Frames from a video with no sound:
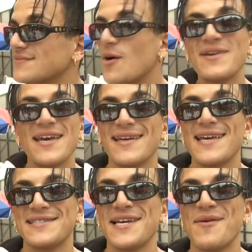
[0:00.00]
I'm getting
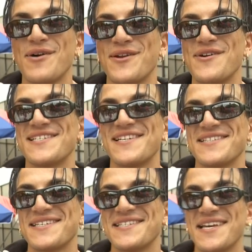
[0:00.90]
kicked out by the
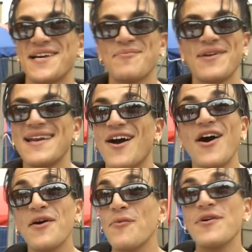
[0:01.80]
residents because they're complaining.
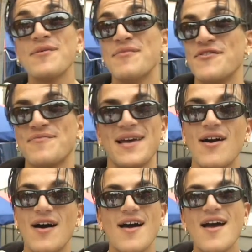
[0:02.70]
I don't want to move, mate.
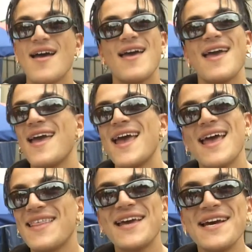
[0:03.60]

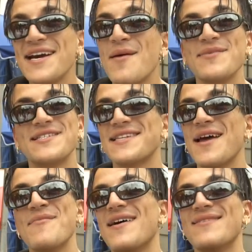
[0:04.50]
They can come and stay
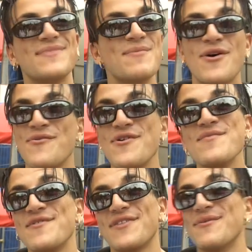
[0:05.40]
in my
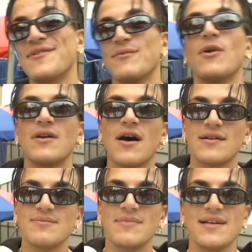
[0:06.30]
room if they want. Well, no, I
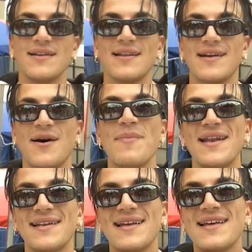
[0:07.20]
didn't mean it like that. I
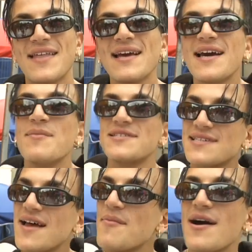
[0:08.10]
meant they can come and
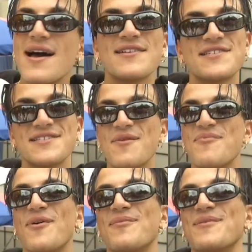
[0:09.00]
stay in my house. It's no
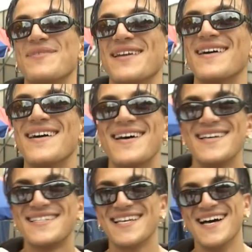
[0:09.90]
problem, you know.
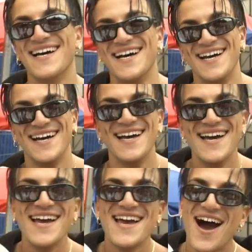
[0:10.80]
So,
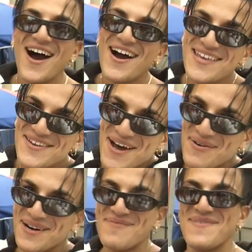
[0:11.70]
oh, you know
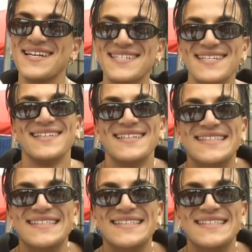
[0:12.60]
what I meant.